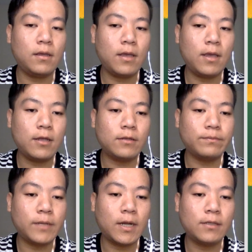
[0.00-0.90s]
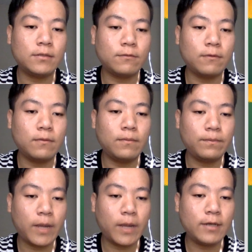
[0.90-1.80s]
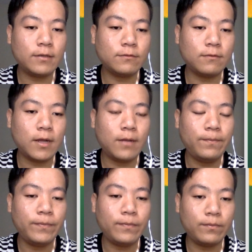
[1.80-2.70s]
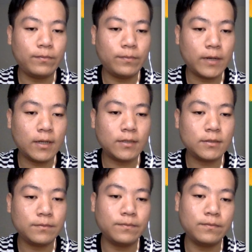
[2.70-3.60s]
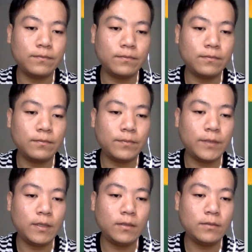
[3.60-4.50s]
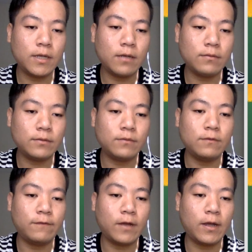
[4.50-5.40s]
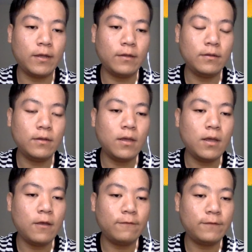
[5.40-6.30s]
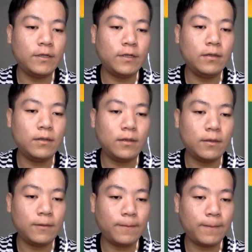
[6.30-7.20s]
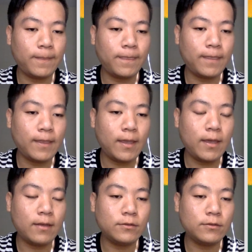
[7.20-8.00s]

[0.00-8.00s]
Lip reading: n plus minus 1 plus b times 5 phi n